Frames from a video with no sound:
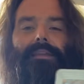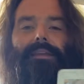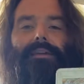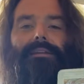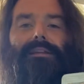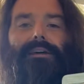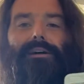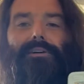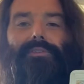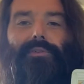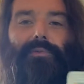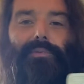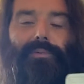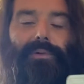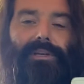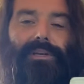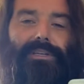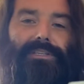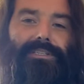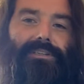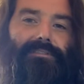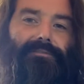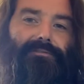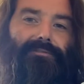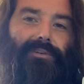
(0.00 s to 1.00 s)
Now, the
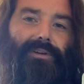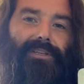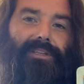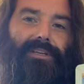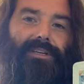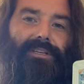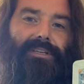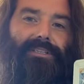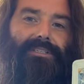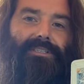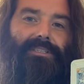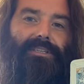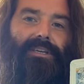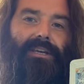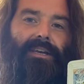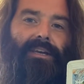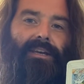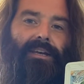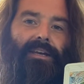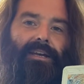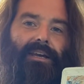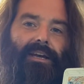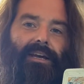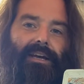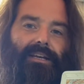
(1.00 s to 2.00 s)
reason for this
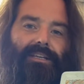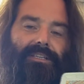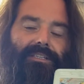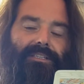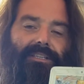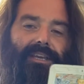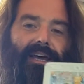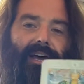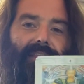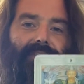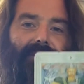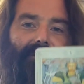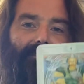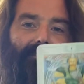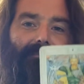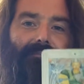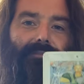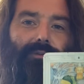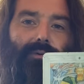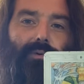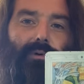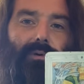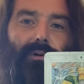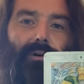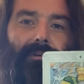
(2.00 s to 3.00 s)
is that the
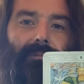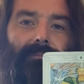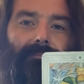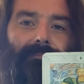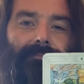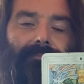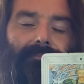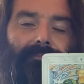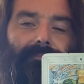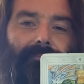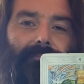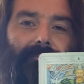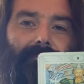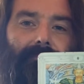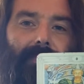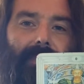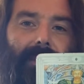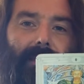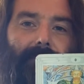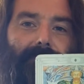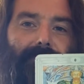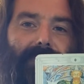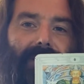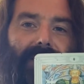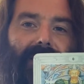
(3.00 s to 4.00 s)
Fool,
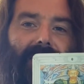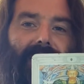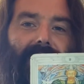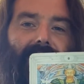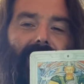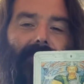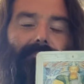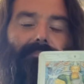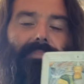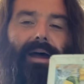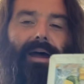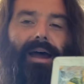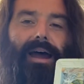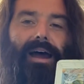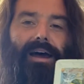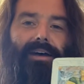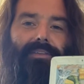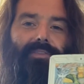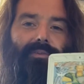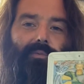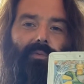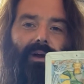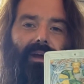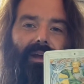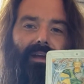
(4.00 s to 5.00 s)
being a
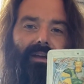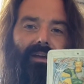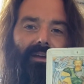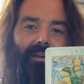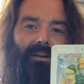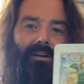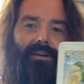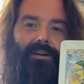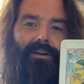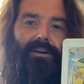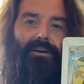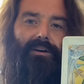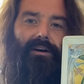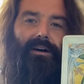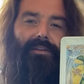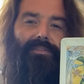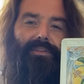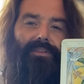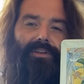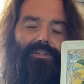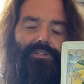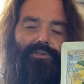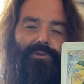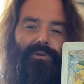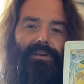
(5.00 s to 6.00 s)
pathway on
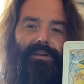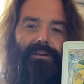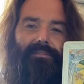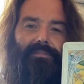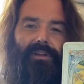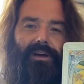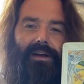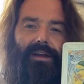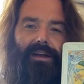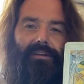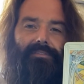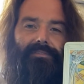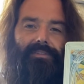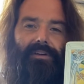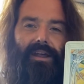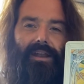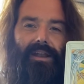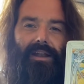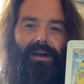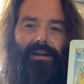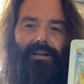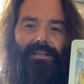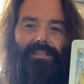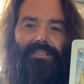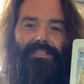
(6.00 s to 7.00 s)
the Tree of Life and
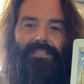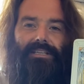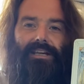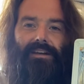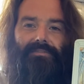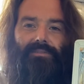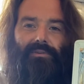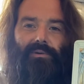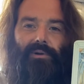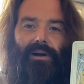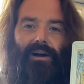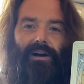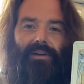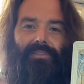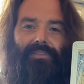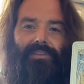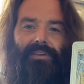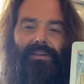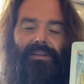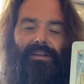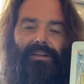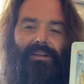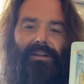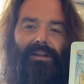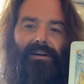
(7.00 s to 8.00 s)
not a Sephiroth
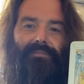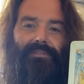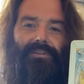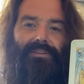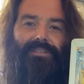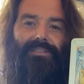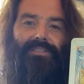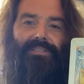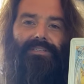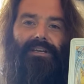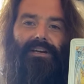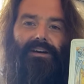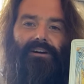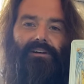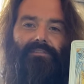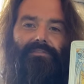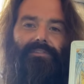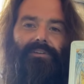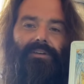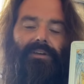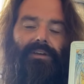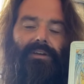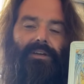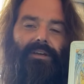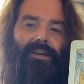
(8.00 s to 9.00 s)
in and of itself,
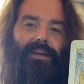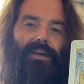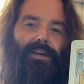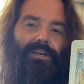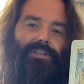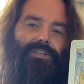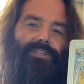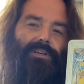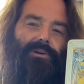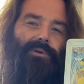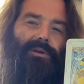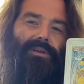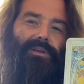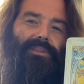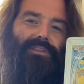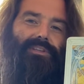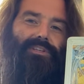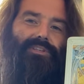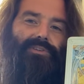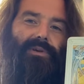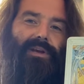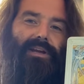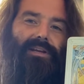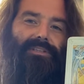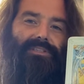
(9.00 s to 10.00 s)
is showing the
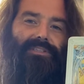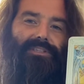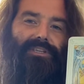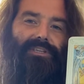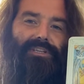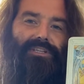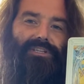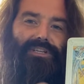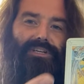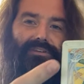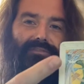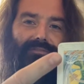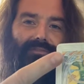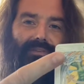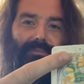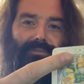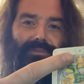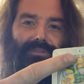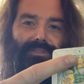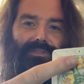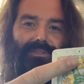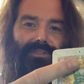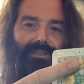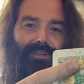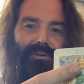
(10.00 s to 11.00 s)
transition from
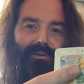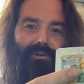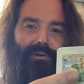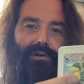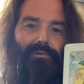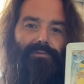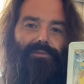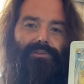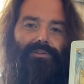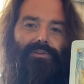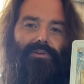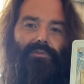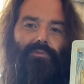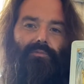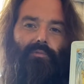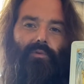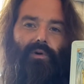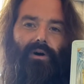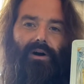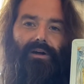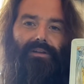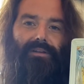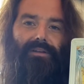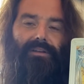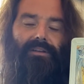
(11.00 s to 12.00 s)
0 to
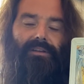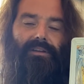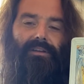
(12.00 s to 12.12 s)
1